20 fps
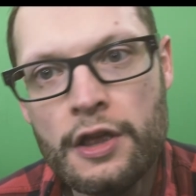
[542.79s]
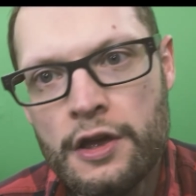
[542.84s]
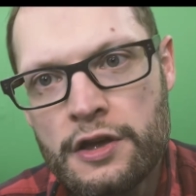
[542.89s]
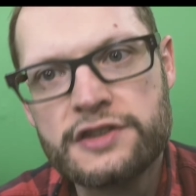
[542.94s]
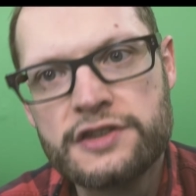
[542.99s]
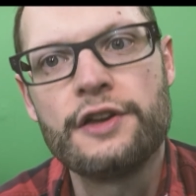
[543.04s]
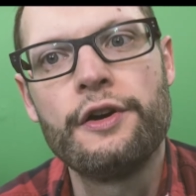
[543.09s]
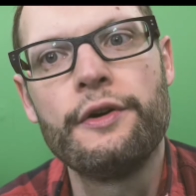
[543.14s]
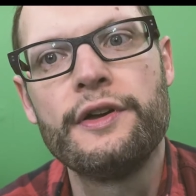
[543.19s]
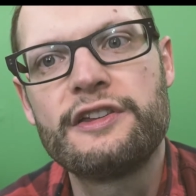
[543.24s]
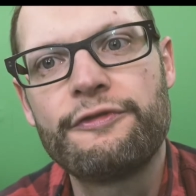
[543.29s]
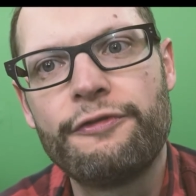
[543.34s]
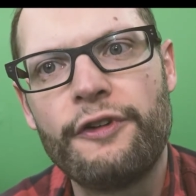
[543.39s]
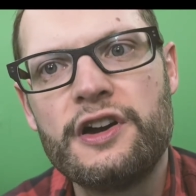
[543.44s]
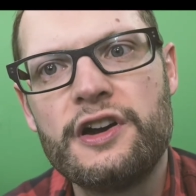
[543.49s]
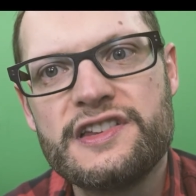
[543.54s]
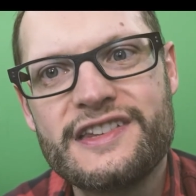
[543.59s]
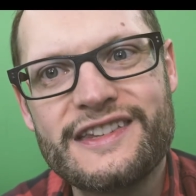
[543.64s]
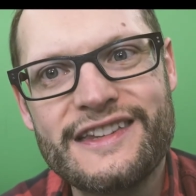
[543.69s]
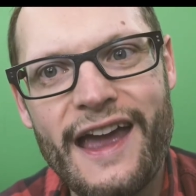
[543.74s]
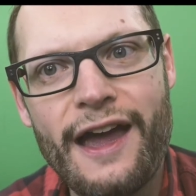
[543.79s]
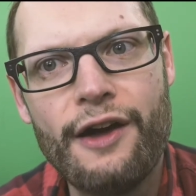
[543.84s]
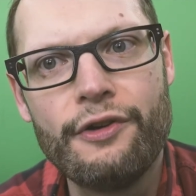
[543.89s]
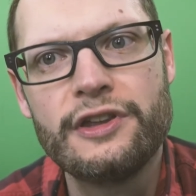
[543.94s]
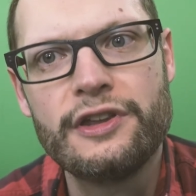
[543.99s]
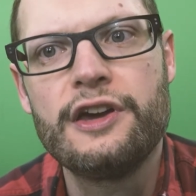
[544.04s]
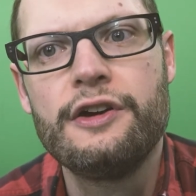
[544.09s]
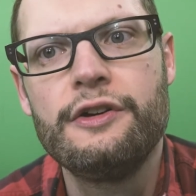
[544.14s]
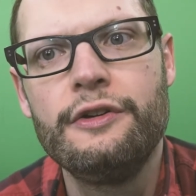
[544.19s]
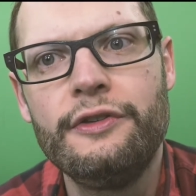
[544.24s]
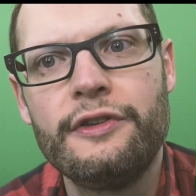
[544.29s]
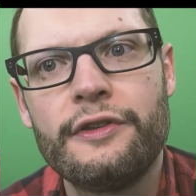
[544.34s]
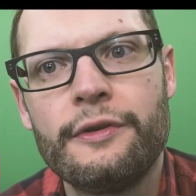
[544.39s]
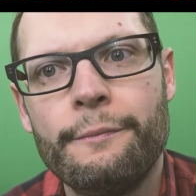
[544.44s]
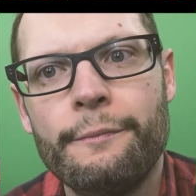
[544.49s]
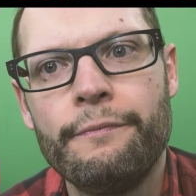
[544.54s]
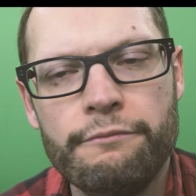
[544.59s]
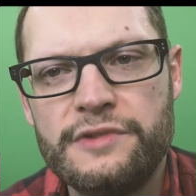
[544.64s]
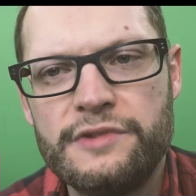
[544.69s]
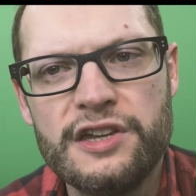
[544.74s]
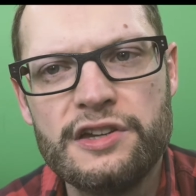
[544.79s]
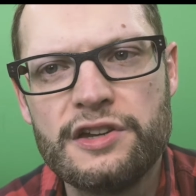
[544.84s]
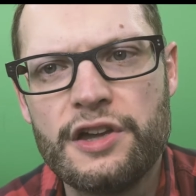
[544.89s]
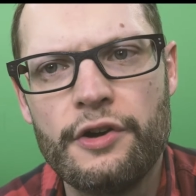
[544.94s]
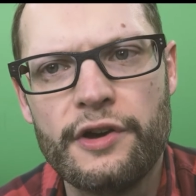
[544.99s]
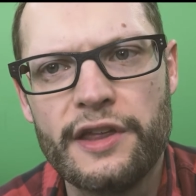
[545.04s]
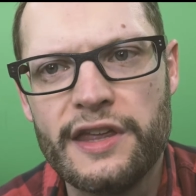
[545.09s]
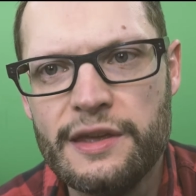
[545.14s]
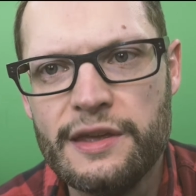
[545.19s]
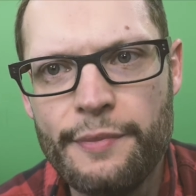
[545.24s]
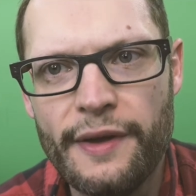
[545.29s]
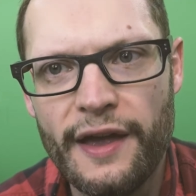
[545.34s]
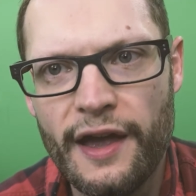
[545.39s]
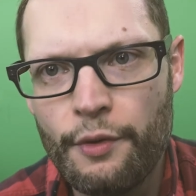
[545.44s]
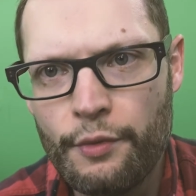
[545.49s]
So as far as sound goes, didn't go to eBay.